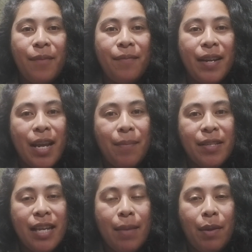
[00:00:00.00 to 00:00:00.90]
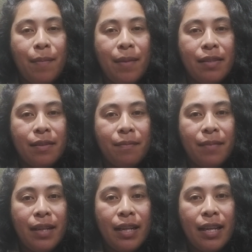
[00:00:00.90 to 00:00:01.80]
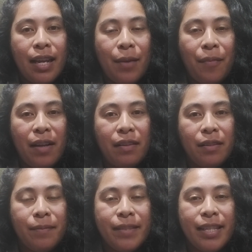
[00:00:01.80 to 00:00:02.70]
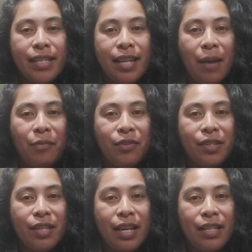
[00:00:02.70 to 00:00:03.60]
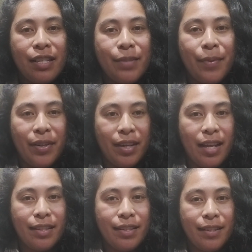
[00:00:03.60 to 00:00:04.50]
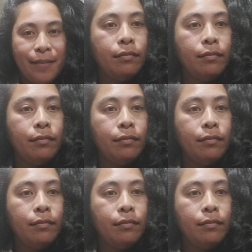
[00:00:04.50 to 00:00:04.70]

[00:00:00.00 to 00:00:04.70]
My name is Amy Miller and welcome to the Samoan Scientist Podcast.